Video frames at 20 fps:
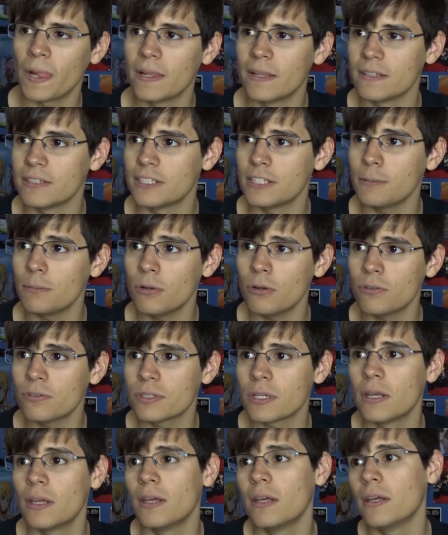The Z
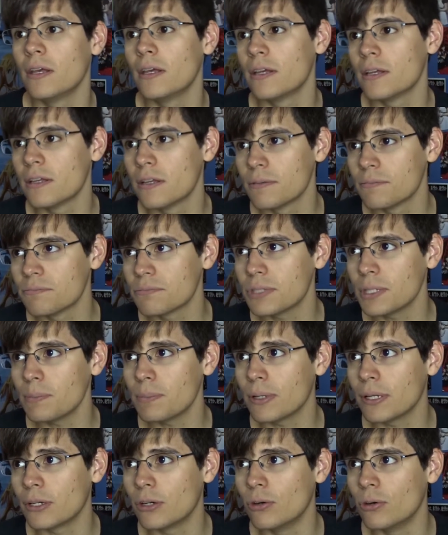moves seem
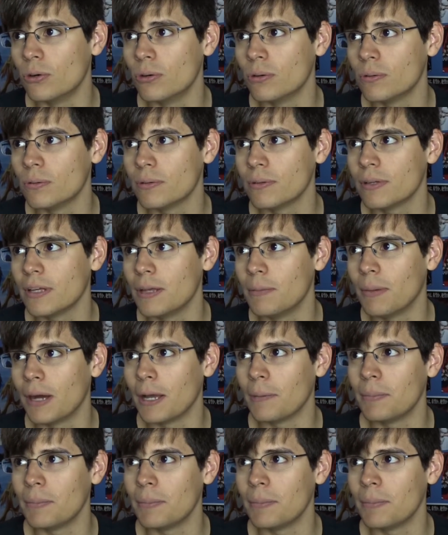pretty cool, in my